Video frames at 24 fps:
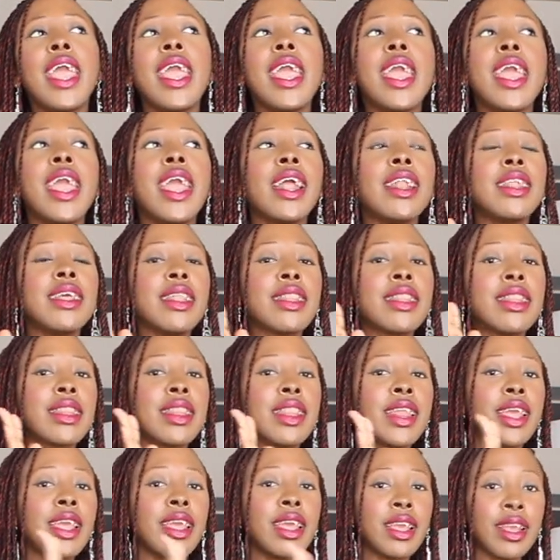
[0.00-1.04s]

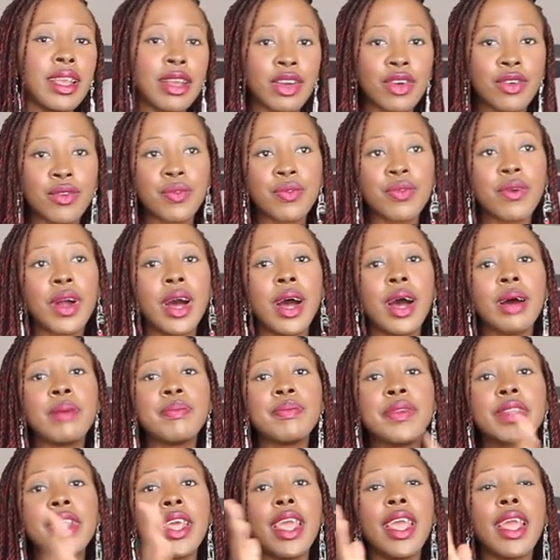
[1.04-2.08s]
anything
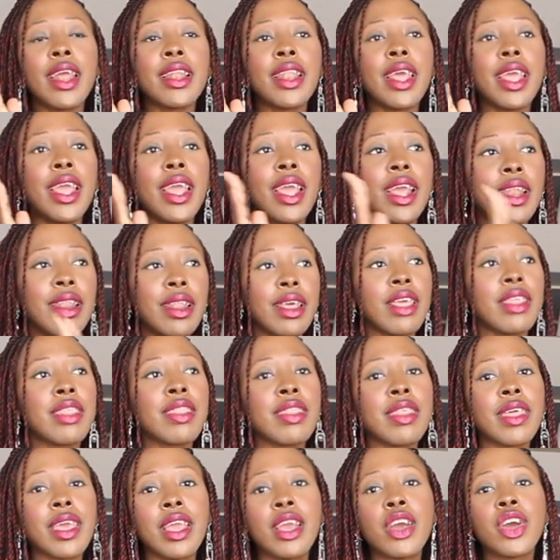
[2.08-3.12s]
cropped and
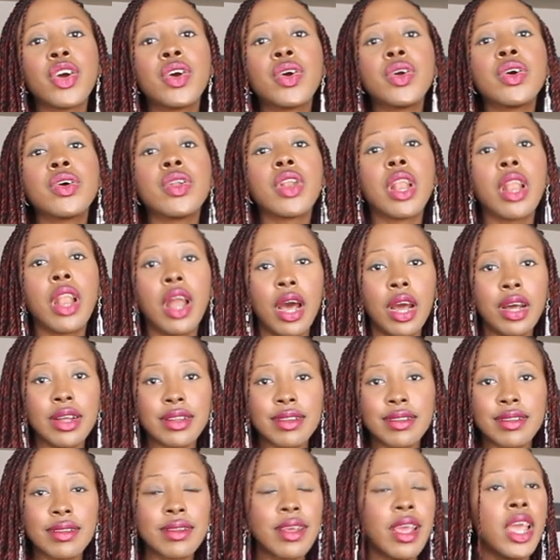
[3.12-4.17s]
anything
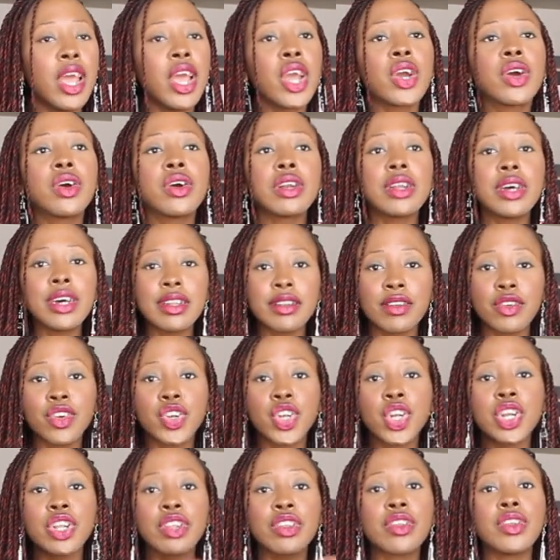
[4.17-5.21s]
culottes. Culottes are
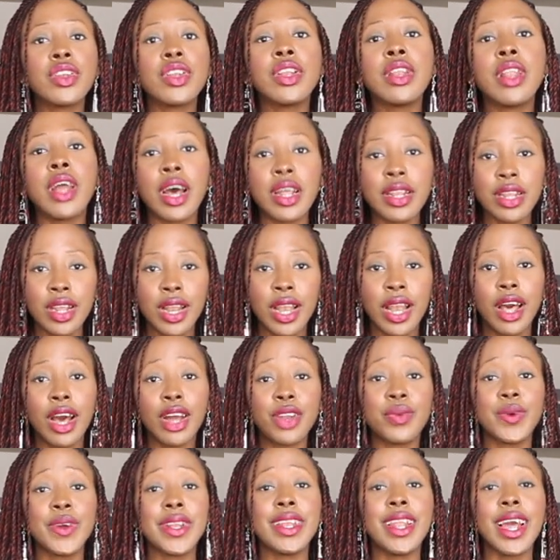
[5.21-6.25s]
just not
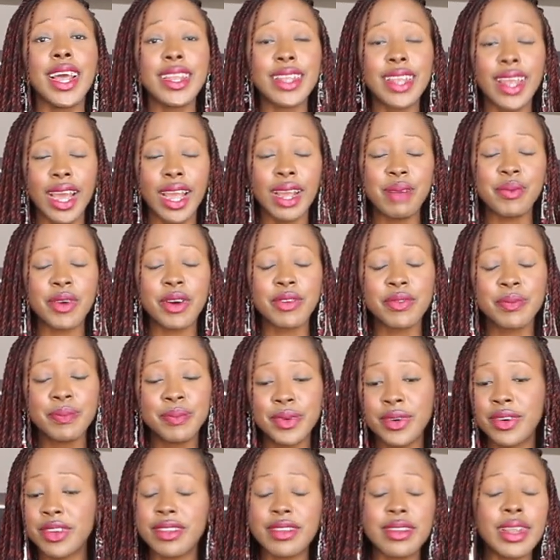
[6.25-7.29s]
allowed with that type of
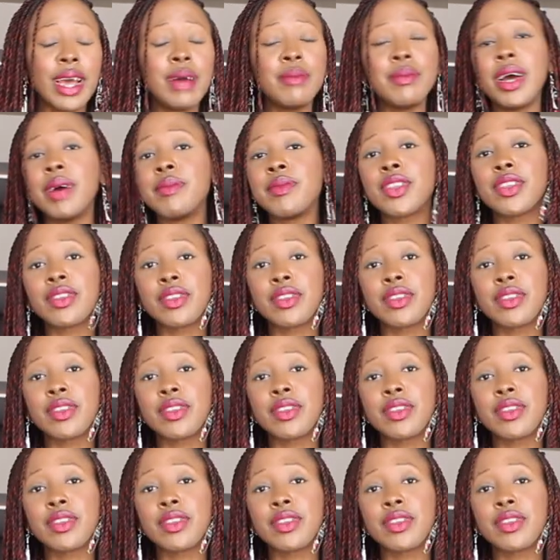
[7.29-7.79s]
boots. I'm